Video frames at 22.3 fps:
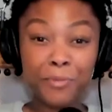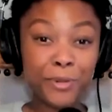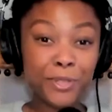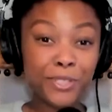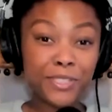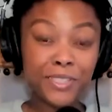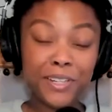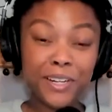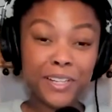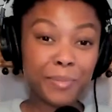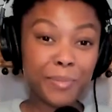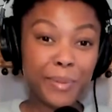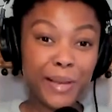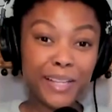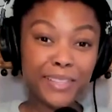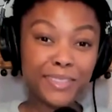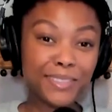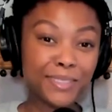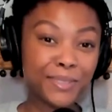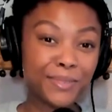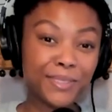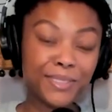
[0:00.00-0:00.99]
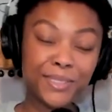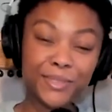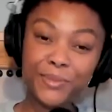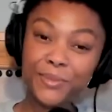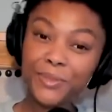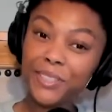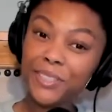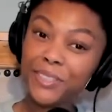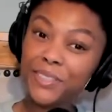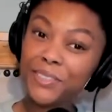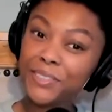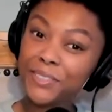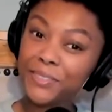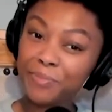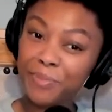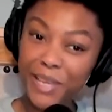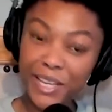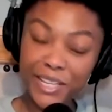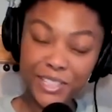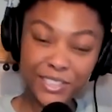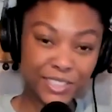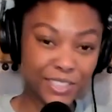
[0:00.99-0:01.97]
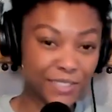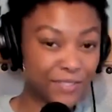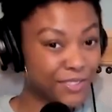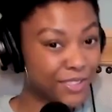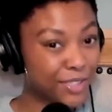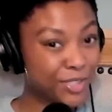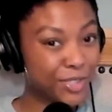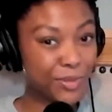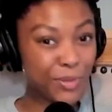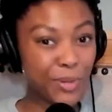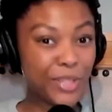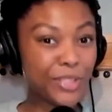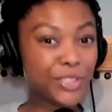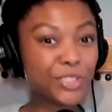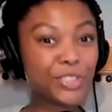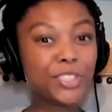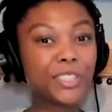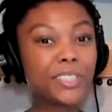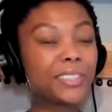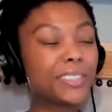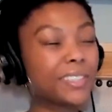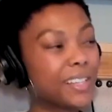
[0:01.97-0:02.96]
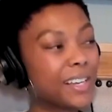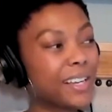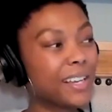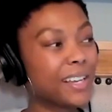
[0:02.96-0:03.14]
we're sitting on the bed. So it's a real makeshift situation.